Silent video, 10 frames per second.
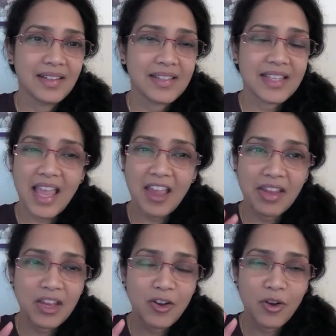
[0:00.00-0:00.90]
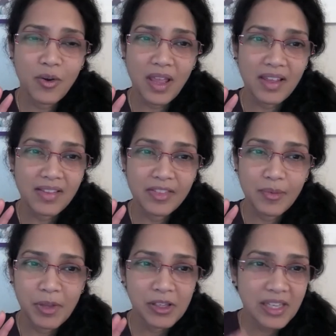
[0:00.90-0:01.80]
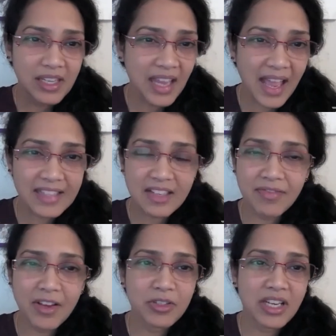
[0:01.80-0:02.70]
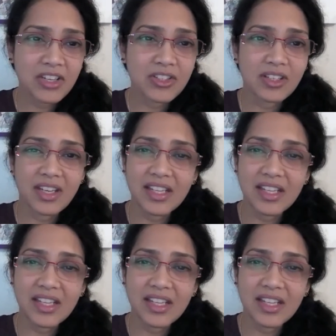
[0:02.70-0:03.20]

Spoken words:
So, you know, the building has a foundation.